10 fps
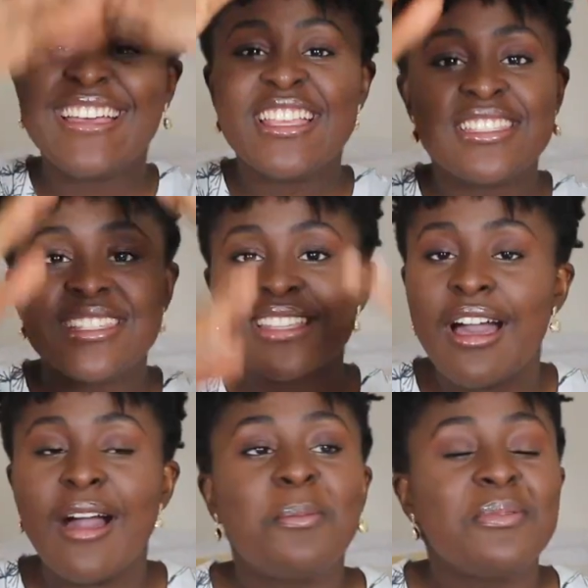it's just
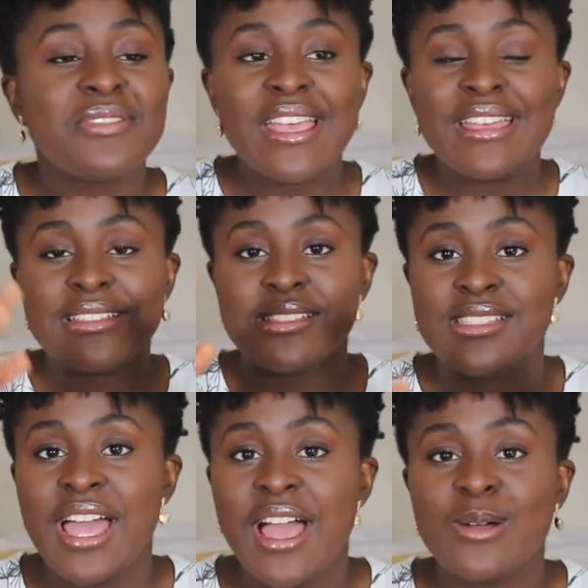ups and
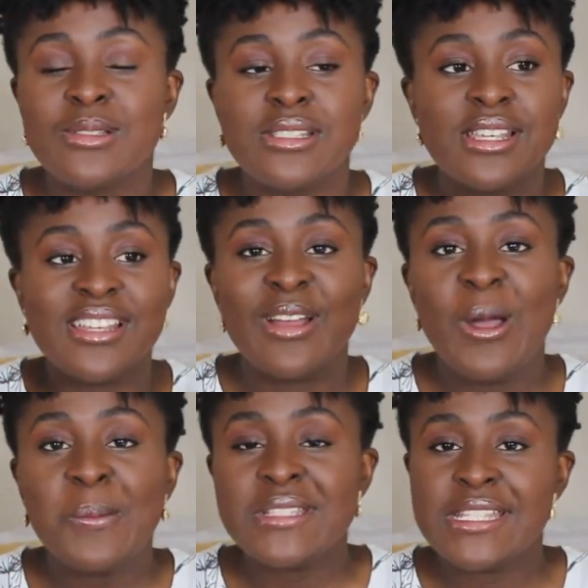downs and
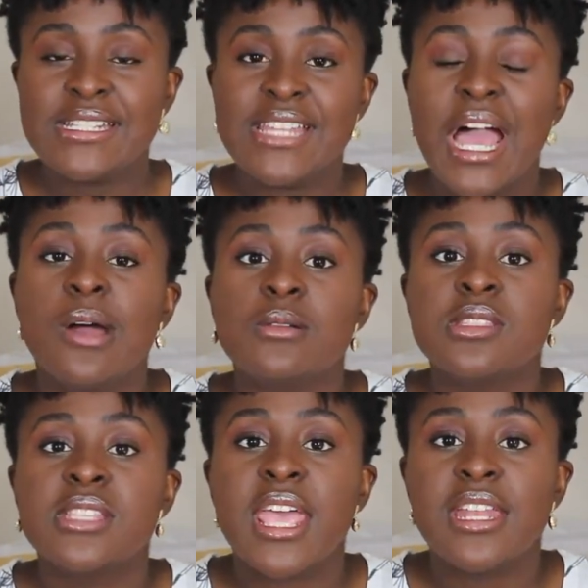ups and
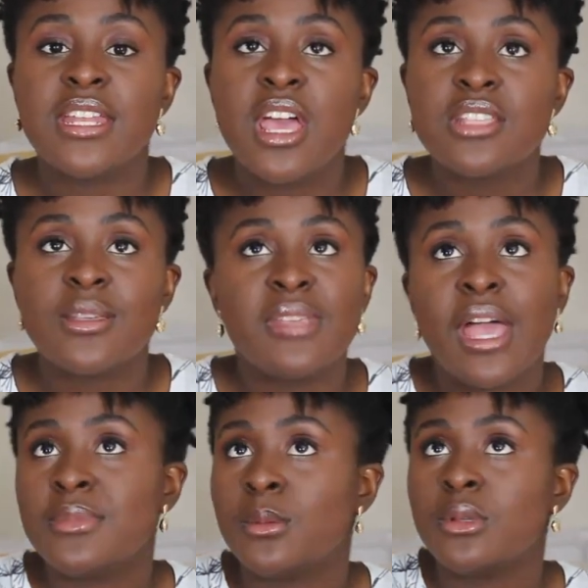downs, and
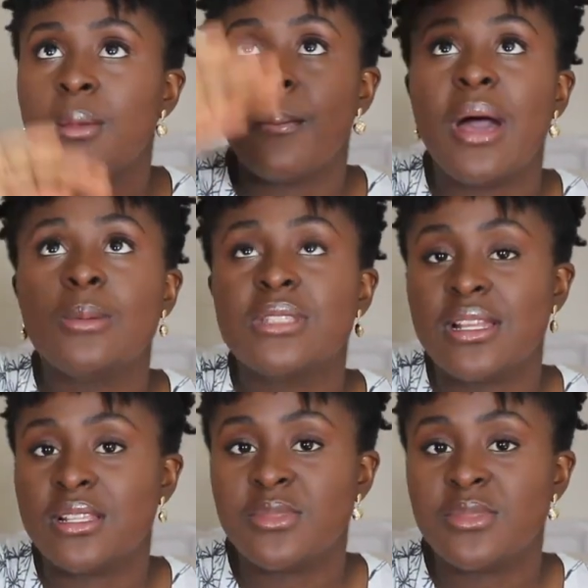sometimes I'm on the mountain and